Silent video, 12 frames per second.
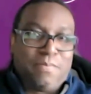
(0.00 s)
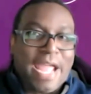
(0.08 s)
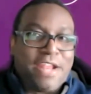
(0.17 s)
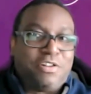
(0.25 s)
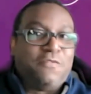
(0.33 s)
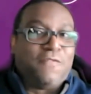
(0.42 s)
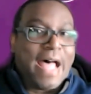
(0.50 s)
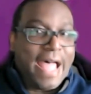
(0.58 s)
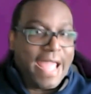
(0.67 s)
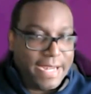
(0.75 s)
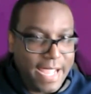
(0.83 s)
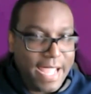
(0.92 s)
Pat
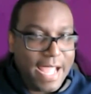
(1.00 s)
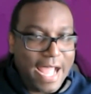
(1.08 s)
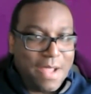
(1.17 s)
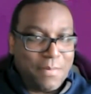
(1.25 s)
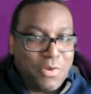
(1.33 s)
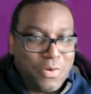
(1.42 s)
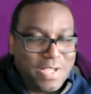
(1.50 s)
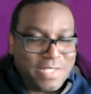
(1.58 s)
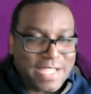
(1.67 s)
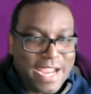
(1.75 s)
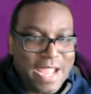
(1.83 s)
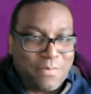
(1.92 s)
Devine, who is
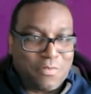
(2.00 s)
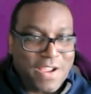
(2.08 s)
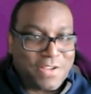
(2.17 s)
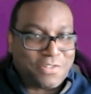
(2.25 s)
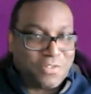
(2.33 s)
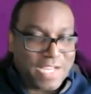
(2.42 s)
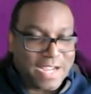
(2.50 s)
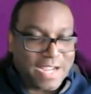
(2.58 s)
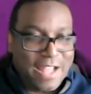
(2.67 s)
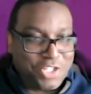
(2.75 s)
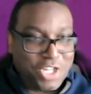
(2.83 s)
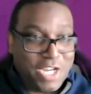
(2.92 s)
a professor of
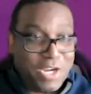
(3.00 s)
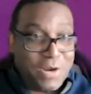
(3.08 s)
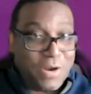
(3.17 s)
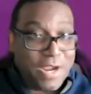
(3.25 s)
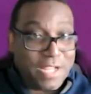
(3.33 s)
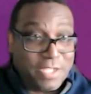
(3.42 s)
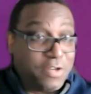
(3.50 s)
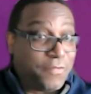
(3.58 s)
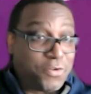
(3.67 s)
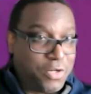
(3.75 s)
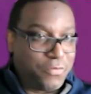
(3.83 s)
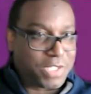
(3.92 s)
psychology here at the
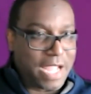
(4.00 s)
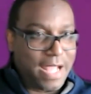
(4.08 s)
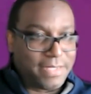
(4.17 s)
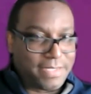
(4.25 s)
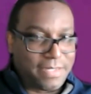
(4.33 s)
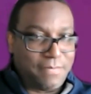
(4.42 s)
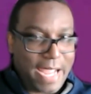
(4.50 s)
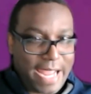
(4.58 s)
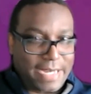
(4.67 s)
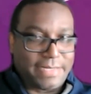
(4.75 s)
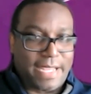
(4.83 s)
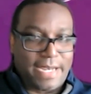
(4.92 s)
University of
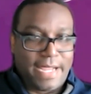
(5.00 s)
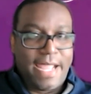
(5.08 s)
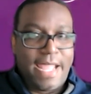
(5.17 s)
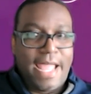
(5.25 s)
Wisconsin-Madison.